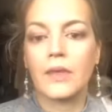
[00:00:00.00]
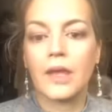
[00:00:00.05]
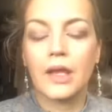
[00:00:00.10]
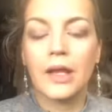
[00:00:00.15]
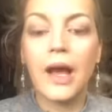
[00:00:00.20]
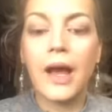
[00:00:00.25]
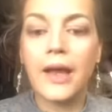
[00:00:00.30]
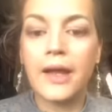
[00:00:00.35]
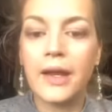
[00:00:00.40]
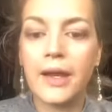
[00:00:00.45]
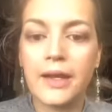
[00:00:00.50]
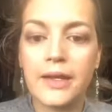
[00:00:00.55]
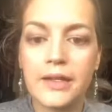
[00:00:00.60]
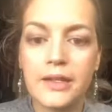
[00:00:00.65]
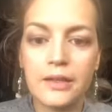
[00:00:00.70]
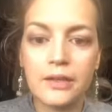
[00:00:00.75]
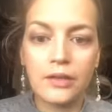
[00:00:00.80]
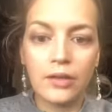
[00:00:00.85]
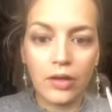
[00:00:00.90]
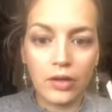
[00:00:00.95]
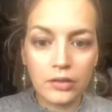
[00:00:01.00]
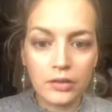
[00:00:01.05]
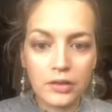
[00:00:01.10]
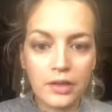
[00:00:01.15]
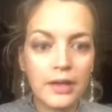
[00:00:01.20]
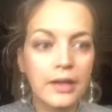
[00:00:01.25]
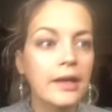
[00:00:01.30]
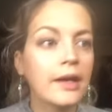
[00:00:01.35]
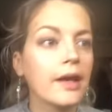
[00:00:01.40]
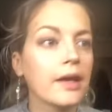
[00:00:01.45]
eyeliner on,
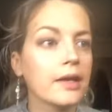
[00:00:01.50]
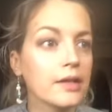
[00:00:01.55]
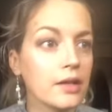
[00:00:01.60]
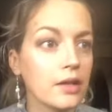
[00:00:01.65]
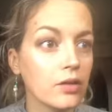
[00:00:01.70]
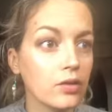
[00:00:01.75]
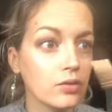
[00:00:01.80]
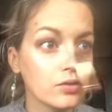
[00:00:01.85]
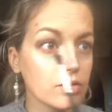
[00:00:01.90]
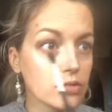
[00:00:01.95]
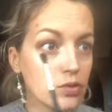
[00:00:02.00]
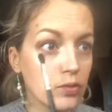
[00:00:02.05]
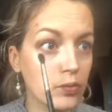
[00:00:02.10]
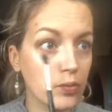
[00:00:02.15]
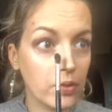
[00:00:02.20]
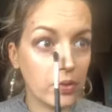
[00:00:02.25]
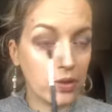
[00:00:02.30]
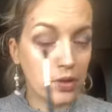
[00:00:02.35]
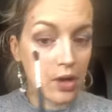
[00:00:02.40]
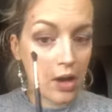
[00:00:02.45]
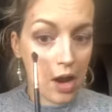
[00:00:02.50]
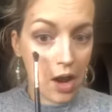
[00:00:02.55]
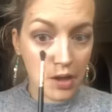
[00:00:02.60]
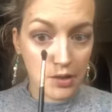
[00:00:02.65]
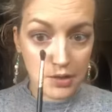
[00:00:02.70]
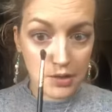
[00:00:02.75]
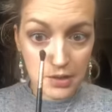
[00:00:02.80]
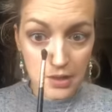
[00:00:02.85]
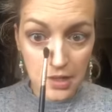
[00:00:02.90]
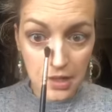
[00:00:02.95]
and I also put
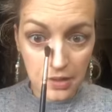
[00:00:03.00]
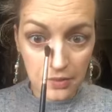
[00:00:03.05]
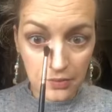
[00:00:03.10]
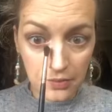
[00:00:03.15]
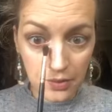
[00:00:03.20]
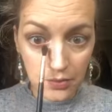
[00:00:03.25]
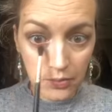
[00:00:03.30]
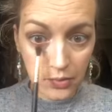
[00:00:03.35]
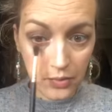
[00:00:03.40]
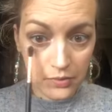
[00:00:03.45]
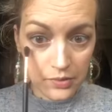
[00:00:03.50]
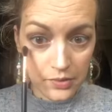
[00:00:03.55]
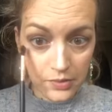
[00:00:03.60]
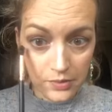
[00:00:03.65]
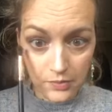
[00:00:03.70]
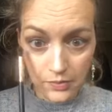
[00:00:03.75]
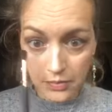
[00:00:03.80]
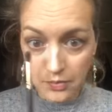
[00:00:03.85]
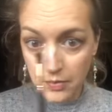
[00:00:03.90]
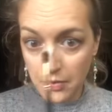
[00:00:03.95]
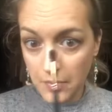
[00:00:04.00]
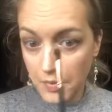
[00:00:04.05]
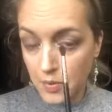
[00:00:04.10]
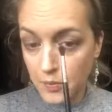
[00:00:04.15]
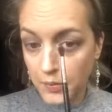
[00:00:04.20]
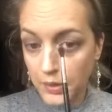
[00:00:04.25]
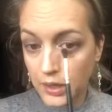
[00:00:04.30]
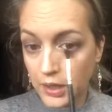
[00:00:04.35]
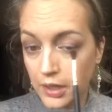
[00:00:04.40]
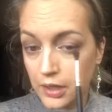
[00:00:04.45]
underneath, I put some
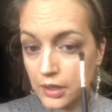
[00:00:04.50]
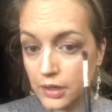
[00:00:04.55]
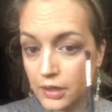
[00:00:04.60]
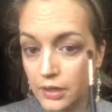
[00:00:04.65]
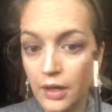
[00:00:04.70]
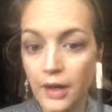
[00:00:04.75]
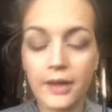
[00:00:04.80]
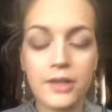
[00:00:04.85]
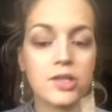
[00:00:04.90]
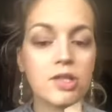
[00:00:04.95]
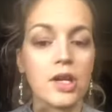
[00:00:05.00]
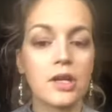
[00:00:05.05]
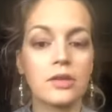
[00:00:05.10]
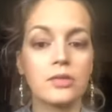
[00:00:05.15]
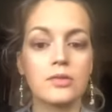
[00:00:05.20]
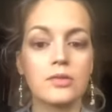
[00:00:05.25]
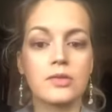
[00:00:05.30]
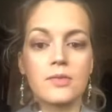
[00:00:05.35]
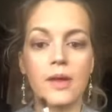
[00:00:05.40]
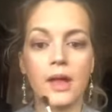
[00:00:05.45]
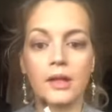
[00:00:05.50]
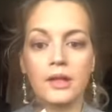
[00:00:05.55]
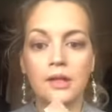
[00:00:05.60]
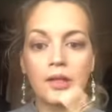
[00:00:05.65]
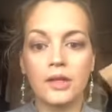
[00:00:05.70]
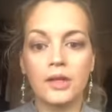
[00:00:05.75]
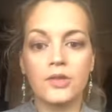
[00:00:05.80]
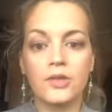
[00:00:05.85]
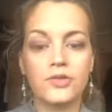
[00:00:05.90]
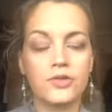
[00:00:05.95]
pink eyeshadow as well.
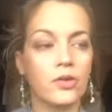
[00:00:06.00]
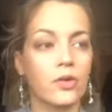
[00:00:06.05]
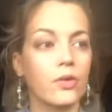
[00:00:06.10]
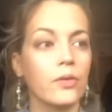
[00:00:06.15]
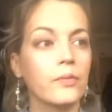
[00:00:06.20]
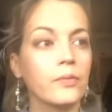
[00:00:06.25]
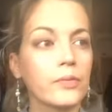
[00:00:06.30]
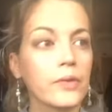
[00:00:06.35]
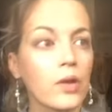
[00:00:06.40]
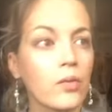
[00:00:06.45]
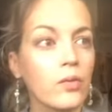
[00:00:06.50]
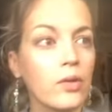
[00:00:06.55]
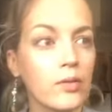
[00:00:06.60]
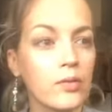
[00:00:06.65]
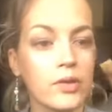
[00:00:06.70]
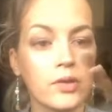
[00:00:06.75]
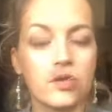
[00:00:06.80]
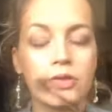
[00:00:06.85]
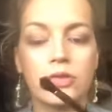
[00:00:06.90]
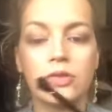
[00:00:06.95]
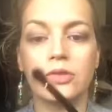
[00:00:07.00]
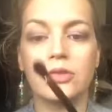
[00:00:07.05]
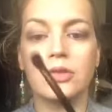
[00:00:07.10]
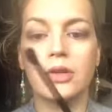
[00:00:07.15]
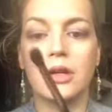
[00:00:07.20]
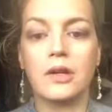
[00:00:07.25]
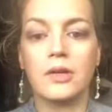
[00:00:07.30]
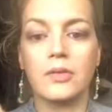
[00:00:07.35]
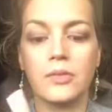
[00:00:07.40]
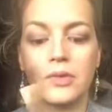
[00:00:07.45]
So what I'm gonna do
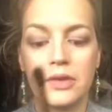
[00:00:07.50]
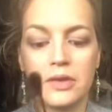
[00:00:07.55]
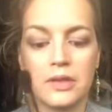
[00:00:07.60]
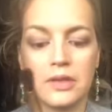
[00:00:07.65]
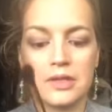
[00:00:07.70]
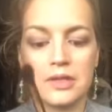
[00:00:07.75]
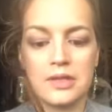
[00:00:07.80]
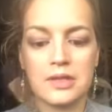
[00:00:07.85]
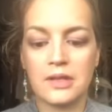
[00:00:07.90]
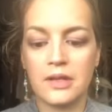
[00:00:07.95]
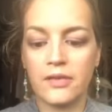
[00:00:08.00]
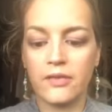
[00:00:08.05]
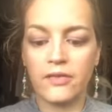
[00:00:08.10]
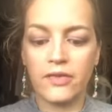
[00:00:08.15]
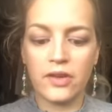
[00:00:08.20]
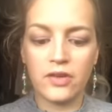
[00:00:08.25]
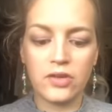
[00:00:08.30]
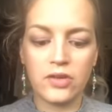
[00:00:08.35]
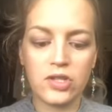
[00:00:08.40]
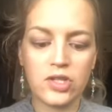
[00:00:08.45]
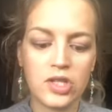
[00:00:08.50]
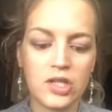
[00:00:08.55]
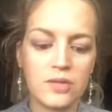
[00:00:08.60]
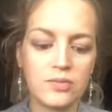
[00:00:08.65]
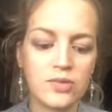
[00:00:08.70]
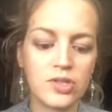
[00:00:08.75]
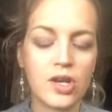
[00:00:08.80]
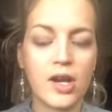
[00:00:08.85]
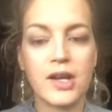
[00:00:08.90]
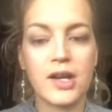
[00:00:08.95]
with this very cheap
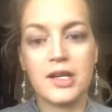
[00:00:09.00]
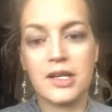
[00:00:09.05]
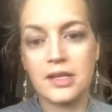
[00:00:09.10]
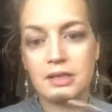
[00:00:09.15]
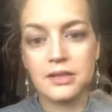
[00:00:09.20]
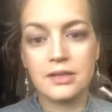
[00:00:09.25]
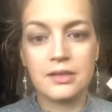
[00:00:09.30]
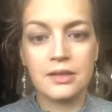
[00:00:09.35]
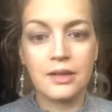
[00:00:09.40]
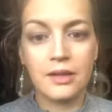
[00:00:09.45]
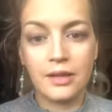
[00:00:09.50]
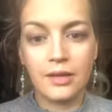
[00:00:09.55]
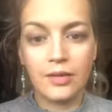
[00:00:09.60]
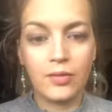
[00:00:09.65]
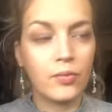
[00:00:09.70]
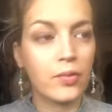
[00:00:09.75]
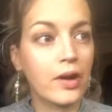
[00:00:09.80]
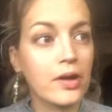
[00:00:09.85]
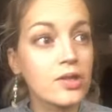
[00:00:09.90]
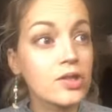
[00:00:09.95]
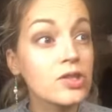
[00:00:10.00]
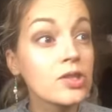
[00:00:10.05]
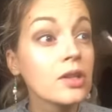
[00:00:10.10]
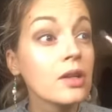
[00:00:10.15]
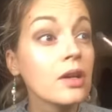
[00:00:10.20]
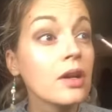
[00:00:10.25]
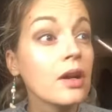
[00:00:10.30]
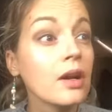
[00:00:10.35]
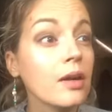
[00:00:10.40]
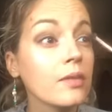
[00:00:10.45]
Chinese brush,
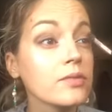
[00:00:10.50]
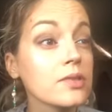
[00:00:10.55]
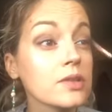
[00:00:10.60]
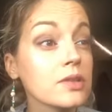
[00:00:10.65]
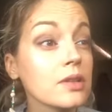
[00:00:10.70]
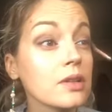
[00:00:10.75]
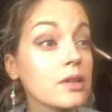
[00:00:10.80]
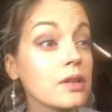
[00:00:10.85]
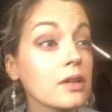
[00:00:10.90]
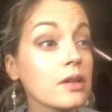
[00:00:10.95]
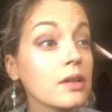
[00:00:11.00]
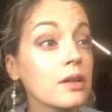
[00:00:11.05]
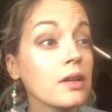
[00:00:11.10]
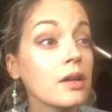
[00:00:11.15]
I'm just gonna